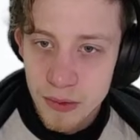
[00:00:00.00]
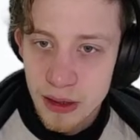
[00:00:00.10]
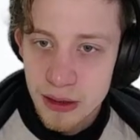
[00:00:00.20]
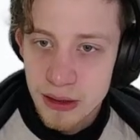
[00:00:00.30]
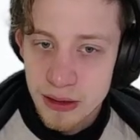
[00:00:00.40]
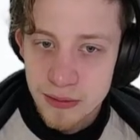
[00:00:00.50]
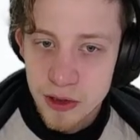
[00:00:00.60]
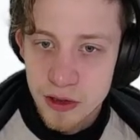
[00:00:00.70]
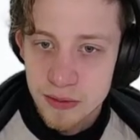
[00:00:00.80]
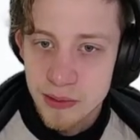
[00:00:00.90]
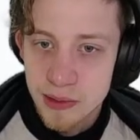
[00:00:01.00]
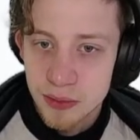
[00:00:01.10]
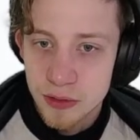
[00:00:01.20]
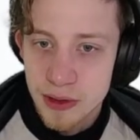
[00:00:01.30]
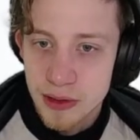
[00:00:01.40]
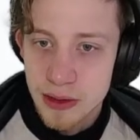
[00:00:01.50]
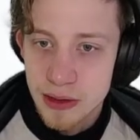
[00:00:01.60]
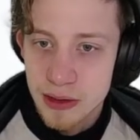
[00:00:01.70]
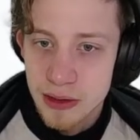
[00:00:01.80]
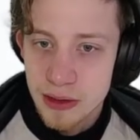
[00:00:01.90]
Let me just maybe put it
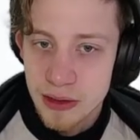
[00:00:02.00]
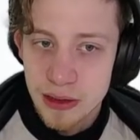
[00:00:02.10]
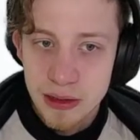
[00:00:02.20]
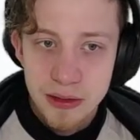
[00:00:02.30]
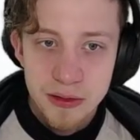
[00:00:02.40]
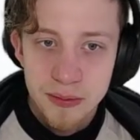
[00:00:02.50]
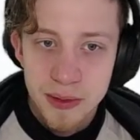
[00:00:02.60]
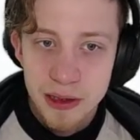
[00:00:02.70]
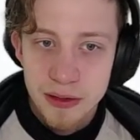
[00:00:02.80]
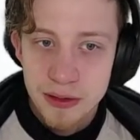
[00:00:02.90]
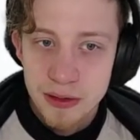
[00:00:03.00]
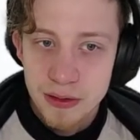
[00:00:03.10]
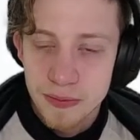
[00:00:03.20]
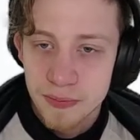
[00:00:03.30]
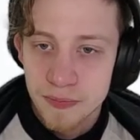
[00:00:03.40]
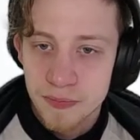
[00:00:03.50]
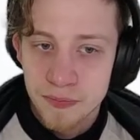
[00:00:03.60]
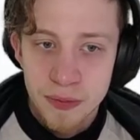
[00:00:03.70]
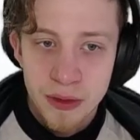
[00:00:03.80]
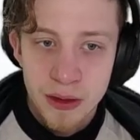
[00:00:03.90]
here in the comments.
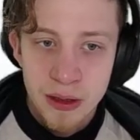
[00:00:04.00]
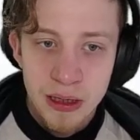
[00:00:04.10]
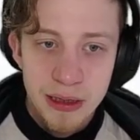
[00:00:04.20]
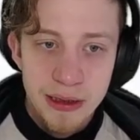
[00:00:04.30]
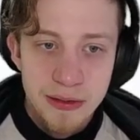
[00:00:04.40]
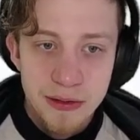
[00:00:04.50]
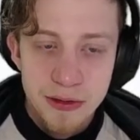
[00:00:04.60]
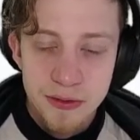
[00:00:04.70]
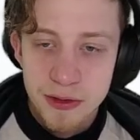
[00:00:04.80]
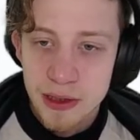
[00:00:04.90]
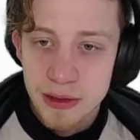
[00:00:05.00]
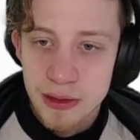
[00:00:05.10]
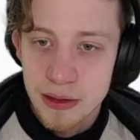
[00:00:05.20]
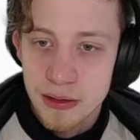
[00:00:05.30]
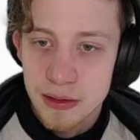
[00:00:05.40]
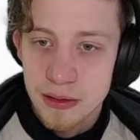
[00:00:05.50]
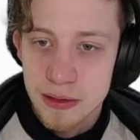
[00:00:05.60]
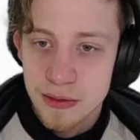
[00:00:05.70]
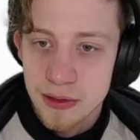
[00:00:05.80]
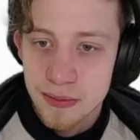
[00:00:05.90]
Guess this goes rather under
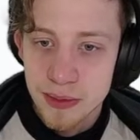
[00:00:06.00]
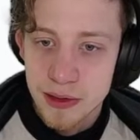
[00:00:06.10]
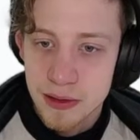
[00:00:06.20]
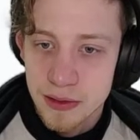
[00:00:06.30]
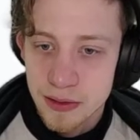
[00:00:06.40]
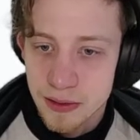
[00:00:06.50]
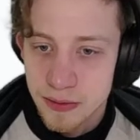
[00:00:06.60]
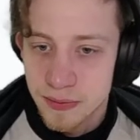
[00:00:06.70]
design pillars.